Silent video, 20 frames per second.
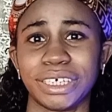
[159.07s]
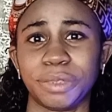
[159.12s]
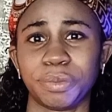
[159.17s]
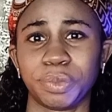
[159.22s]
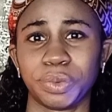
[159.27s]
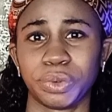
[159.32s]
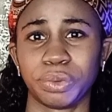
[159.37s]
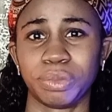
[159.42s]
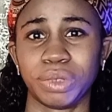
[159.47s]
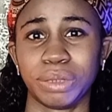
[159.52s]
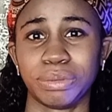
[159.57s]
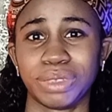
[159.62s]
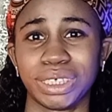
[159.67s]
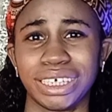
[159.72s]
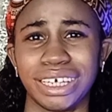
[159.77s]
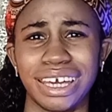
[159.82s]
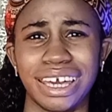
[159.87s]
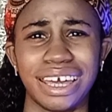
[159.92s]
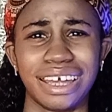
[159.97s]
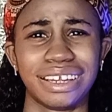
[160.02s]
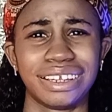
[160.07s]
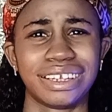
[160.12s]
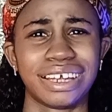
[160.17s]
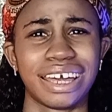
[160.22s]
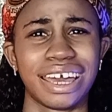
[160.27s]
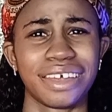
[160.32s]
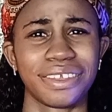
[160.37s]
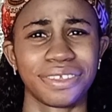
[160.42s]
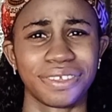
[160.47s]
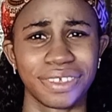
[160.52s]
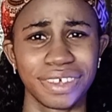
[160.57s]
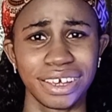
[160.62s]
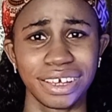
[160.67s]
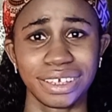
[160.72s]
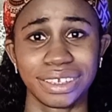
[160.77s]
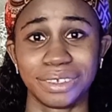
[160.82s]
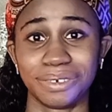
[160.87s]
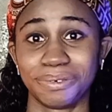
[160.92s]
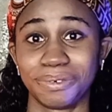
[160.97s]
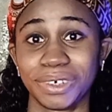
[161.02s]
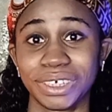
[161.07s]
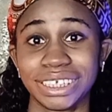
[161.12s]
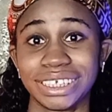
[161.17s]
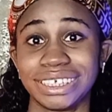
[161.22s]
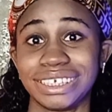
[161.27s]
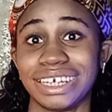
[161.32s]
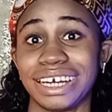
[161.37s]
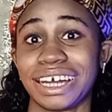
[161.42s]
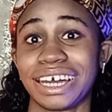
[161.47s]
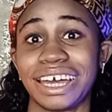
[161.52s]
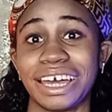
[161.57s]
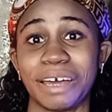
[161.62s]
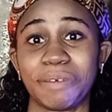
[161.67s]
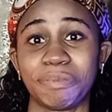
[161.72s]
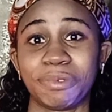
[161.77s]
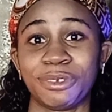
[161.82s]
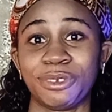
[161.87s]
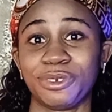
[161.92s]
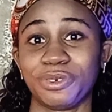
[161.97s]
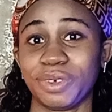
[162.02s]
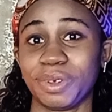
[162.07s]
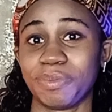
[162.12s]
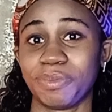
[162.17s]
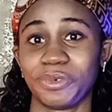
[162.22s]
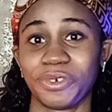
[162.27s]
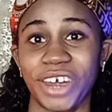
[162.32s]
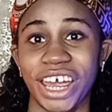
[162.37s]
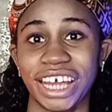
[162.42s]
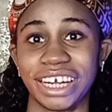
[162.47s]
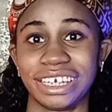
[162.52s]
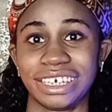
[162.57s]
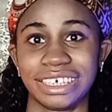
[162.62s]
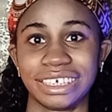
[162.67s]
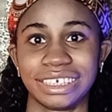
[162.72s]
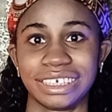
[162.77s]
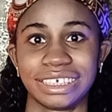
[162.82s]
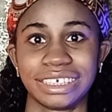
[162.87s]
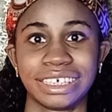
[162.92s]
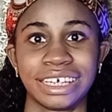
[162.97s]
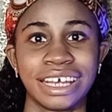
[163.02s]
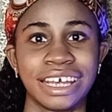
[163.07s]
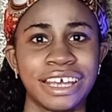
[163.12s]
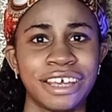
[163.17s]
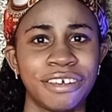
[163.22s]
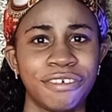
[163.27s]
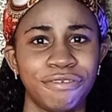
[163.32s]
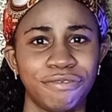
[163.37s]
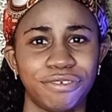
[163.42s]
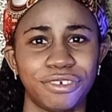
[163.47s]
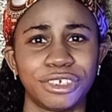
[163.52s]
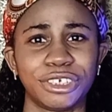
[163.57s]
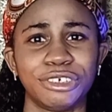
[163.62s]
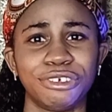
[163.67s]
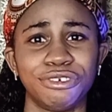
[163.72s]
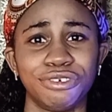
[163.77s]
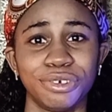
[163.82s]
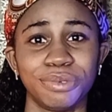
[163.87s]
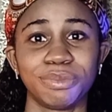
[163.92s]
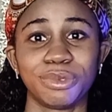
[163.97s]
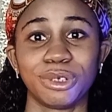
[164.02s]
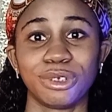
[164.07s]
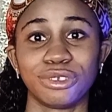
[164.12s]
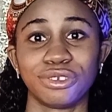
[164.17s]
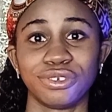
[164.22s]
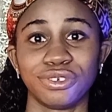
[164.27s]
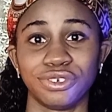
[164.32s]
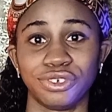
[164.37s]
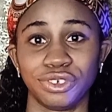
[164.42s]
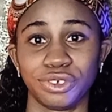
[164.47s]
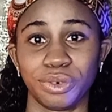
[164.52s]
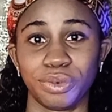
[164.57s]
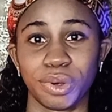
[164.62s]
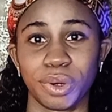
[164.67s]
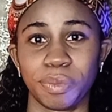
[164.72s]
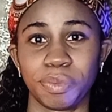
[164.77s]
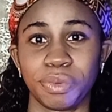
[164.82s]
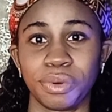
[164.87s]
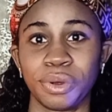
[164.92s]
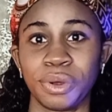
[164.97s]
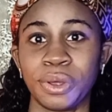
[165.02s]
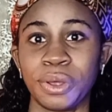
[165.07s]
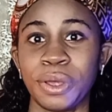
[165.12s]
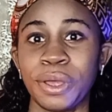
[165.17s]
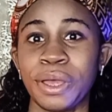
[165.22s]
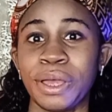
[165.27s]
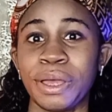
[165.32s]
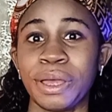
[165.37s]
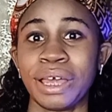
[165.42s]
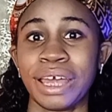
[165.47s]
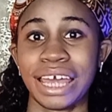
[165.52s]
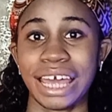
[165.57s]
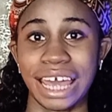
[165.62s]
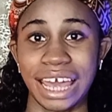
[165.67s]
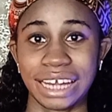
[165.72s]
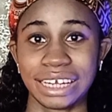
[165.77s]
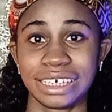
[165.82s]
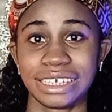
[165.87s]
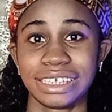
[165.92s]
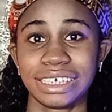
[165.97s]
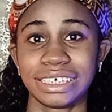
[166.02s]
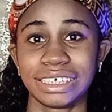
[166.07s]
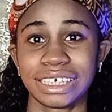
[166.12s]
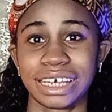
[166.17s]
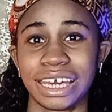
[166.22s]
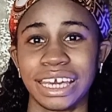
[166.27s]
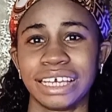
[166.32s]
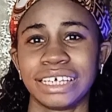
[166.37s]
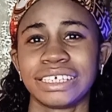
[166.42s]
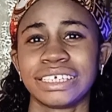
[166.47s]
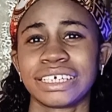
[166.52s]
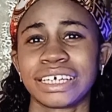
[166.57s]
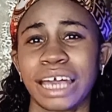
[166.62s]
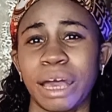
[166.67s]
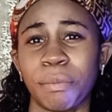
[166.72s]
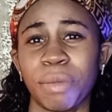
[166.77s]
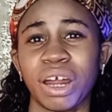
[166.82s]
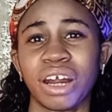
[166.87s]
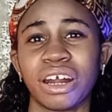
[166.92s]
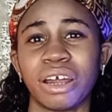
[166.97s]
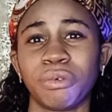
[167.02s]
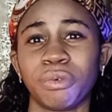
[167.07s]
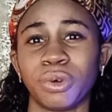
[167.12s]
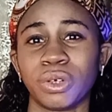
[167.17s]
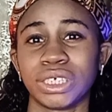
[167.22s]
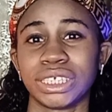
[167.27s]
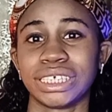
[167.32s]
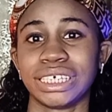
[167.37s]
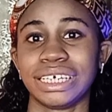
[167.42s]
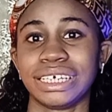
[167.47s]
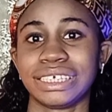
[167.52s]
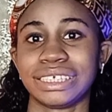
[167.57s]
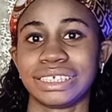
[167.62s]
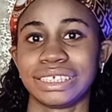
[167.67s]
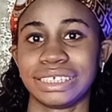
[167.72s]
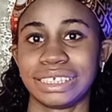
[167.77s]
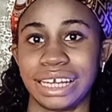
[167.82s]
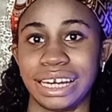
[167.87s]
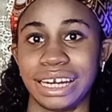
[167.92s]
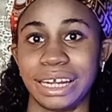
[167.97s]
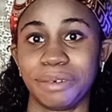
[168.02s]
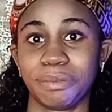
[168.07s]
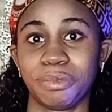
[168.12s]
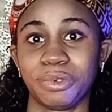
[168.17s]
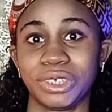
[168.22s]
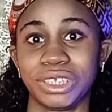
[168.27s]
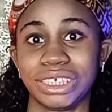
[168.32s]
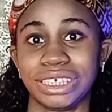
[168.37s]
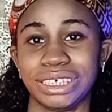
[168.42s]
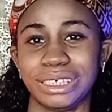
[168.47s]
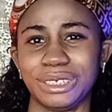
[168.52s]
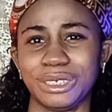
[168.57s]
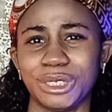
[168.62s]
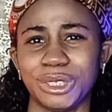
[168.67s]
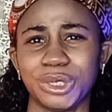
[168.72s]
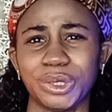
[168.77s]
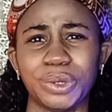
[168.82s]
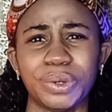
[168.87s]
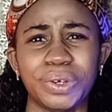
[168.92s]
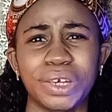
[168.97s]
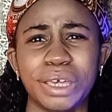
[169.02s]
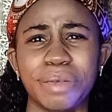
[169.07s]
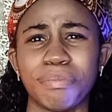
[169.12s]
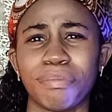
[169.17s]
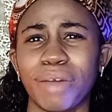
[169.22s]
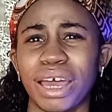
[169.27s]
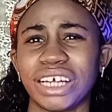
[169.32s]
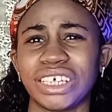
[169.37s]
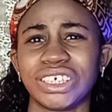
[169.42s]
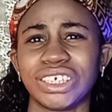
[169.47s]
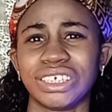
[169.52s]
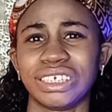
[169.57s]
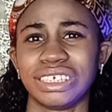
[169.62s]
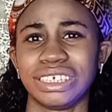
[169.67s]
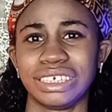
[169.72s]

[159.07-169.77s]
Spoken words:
any problems. And I think the worst thing that can happen to a bride is for the groom not to show up. And in this case, Kamara was a celebrity, so imagine